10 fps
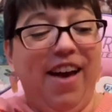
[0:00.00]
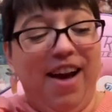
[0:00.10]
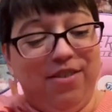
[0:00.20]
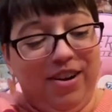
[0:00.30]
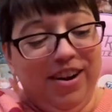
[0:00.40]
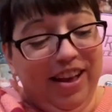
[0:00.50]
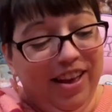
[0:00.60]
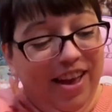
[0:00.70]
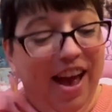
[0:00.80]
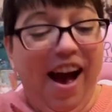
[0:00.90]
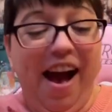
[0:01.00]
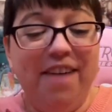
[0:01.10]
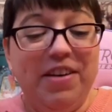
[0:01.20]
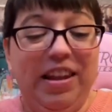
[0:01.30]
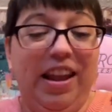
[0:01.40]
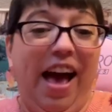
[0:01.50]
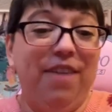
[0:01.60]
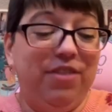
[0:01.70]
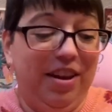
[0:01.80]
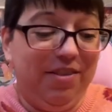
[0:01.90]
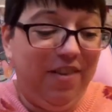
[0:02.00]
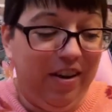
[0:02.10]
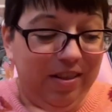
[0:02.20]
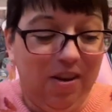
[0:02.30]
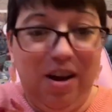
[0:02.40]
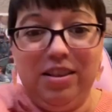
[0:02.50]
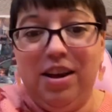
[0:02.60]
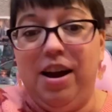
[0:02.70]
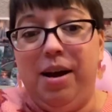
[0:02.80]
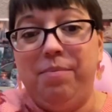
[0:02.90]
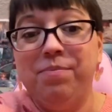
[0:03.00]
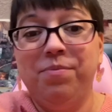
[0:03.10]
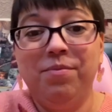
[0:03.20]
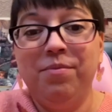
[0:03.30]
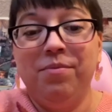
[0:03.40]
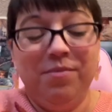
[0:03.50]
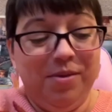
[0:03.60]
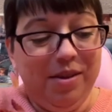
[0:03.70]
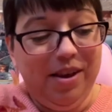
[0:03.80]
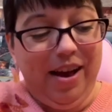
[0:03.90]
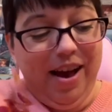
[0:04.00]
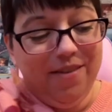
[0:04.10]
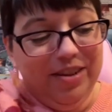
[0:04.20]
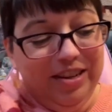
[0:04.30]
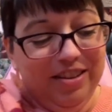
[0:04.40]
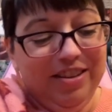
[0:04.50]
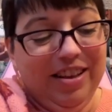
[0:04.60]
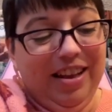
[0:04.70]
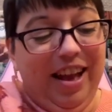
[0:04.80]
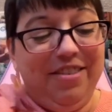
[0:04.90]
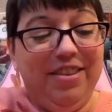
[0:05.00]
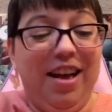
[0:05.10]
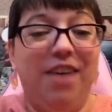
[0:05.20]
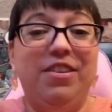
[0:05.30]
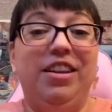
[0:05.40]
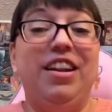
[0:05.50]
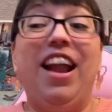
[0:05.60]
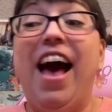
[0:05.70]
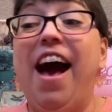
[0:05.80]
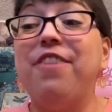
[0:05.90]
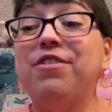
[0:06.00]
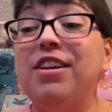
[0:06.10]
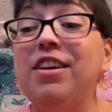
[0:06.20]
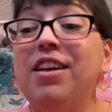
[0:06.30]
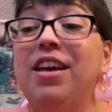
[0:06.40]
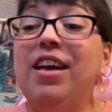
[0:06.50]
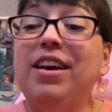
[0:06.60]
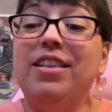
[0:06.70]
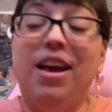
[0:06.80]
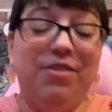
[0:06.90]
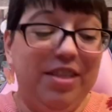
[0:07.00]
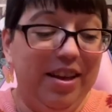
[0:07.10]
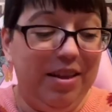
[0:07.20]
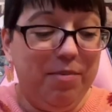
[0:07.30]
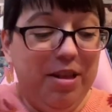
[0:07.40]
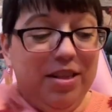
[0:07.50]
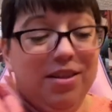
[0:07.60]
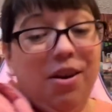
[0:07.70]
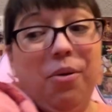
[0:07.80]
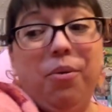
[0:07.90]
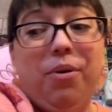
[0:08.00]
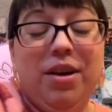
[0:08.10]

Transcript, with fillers: ever, I haven't laughed in a very long time. I haven't, I just haven't laughed because everything has been so